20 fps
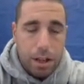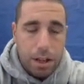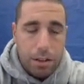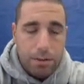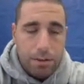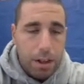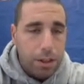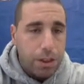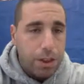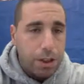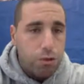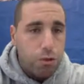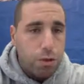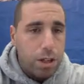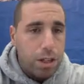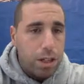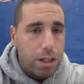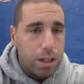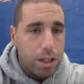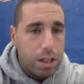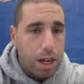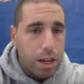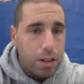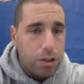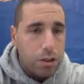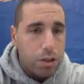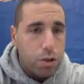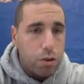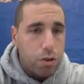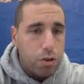nothing's written in the
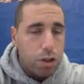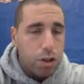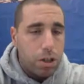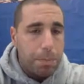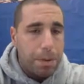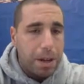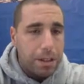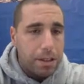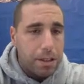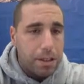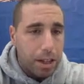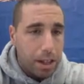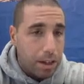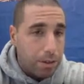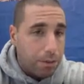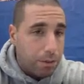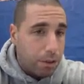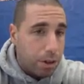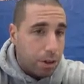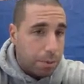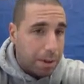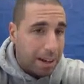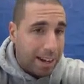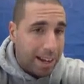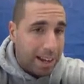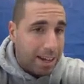Constitution about slavery or about